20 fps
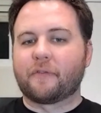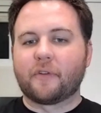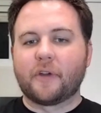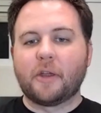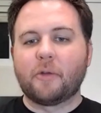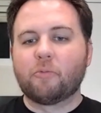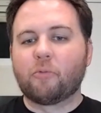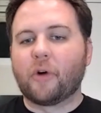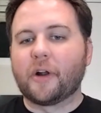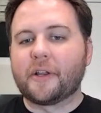a
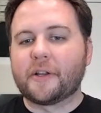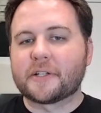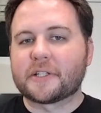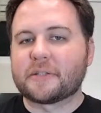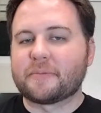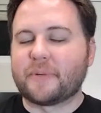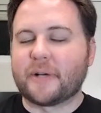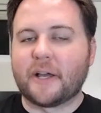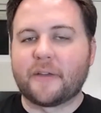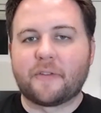free one-year
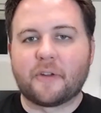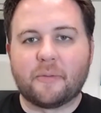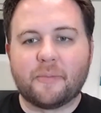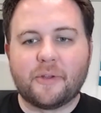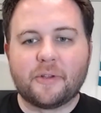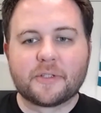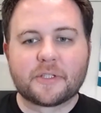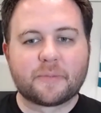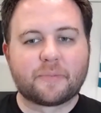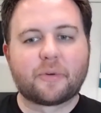supply of their
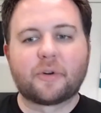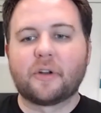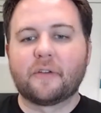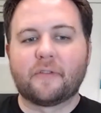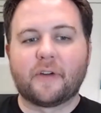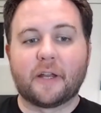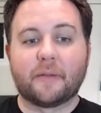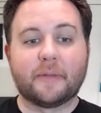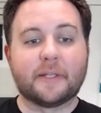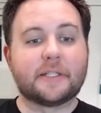
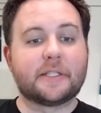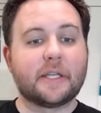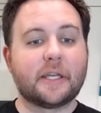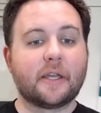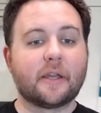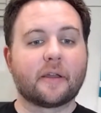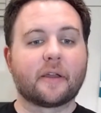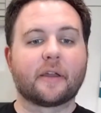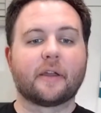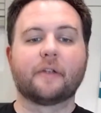immune-supporting vitamin
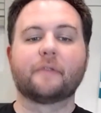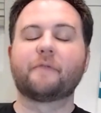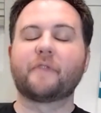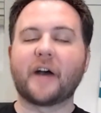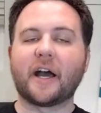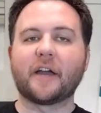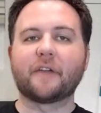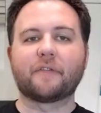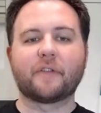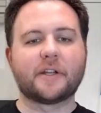D and
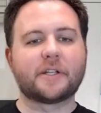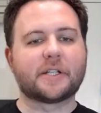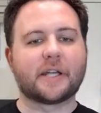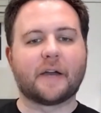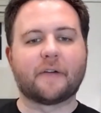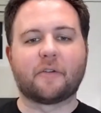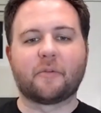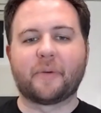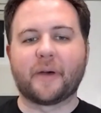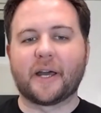five free
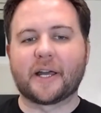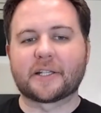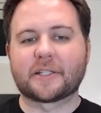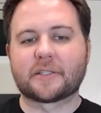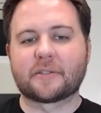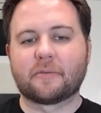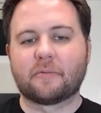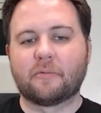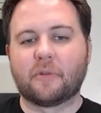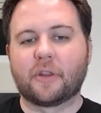travel
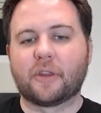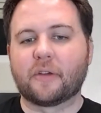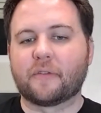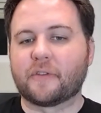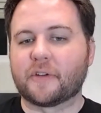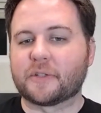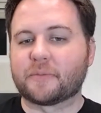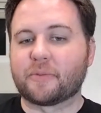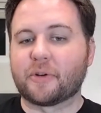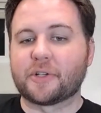packs with your
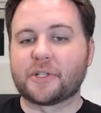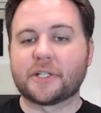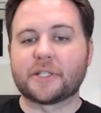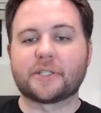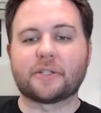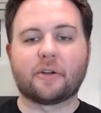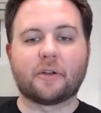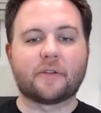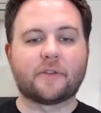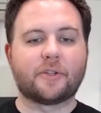first
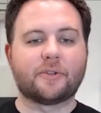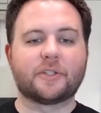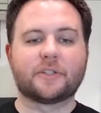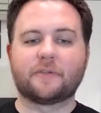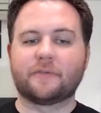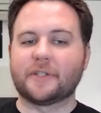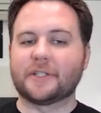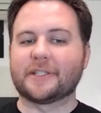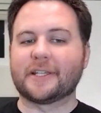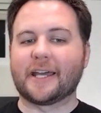purchase. All you have to do
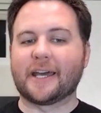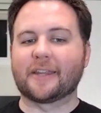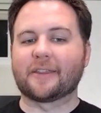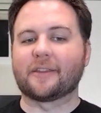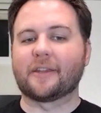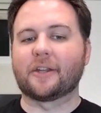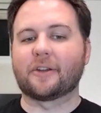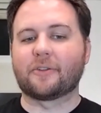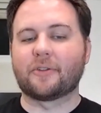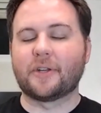is visit
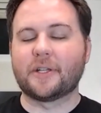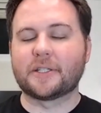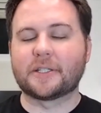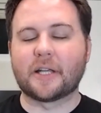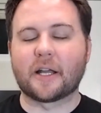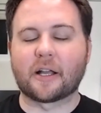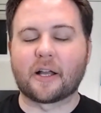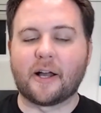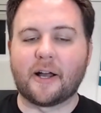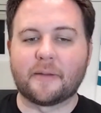athletic greens
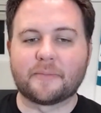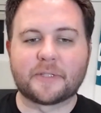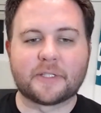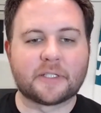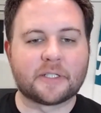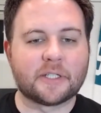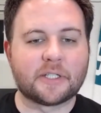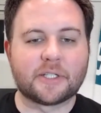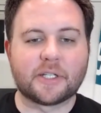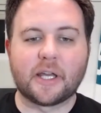dot com
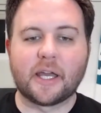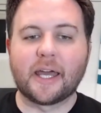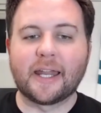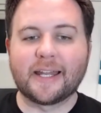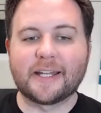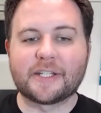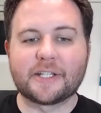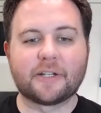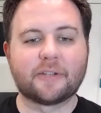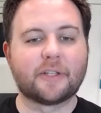slash
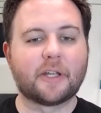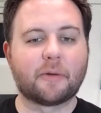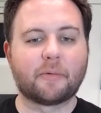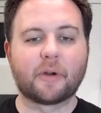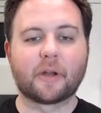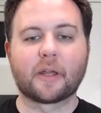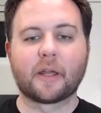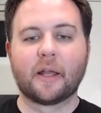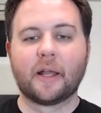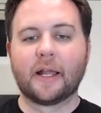N H L
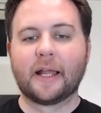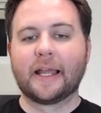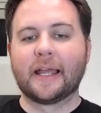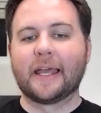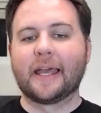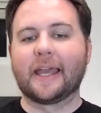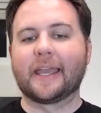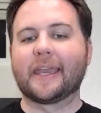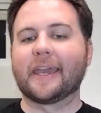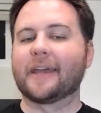network.
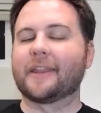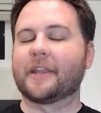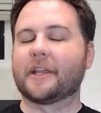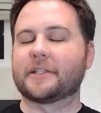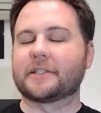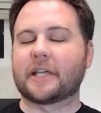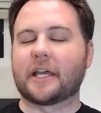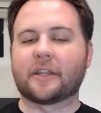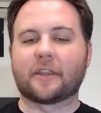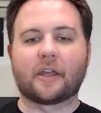Again,
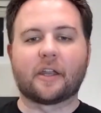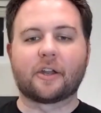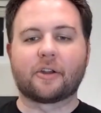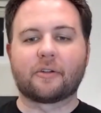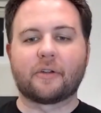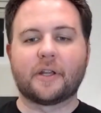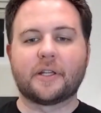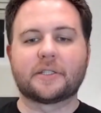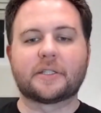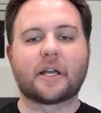that's
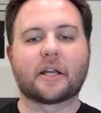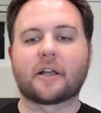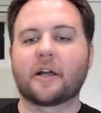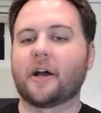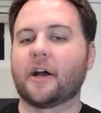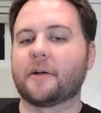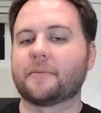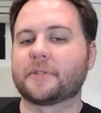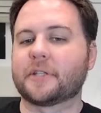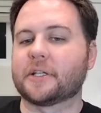athletic greens dot
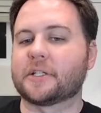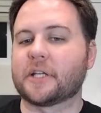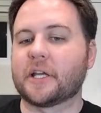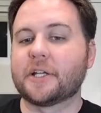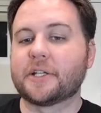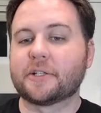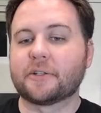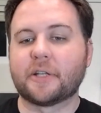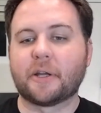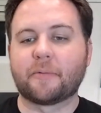com slash
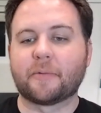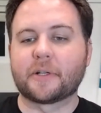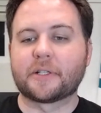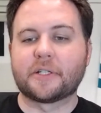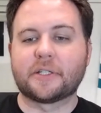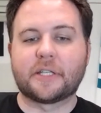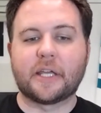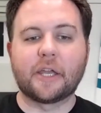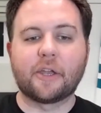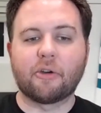N H L
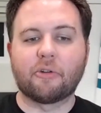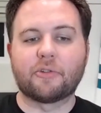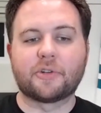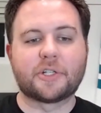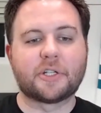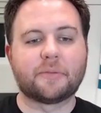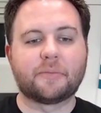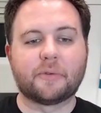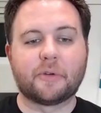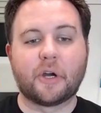network to take
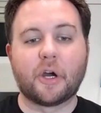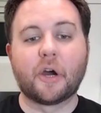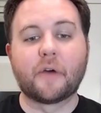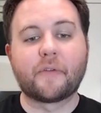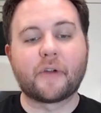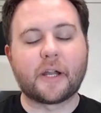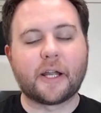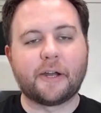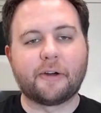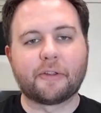ownership
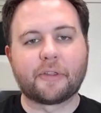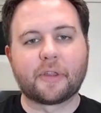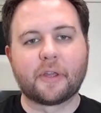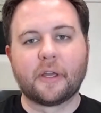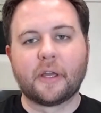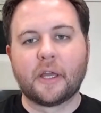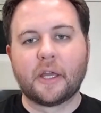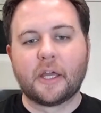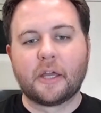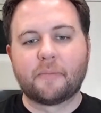over your health.
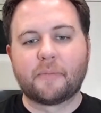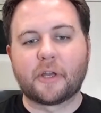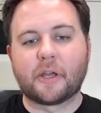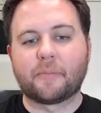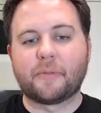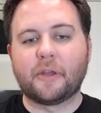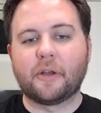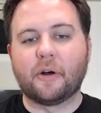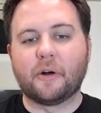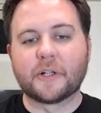Pick
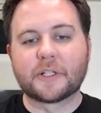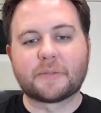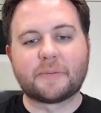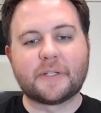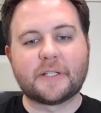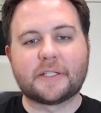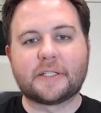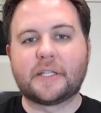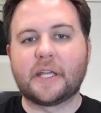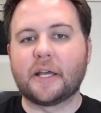up the
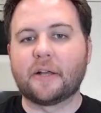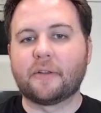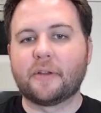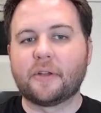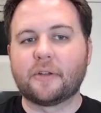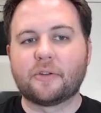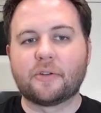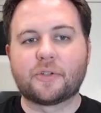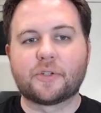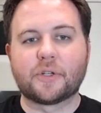ultimate
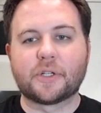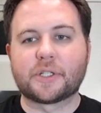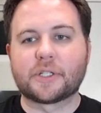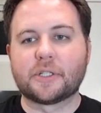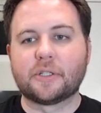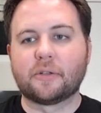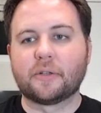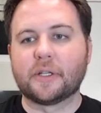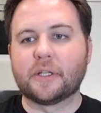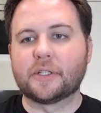daily
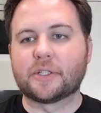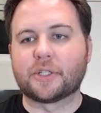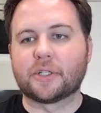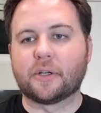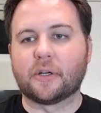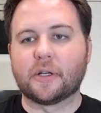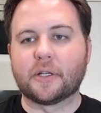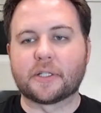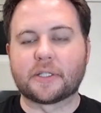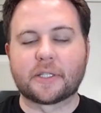nutritional
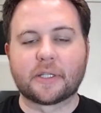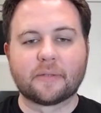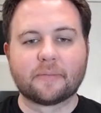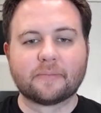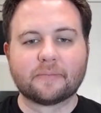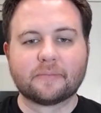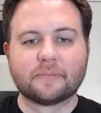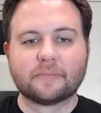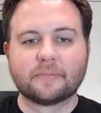insurance.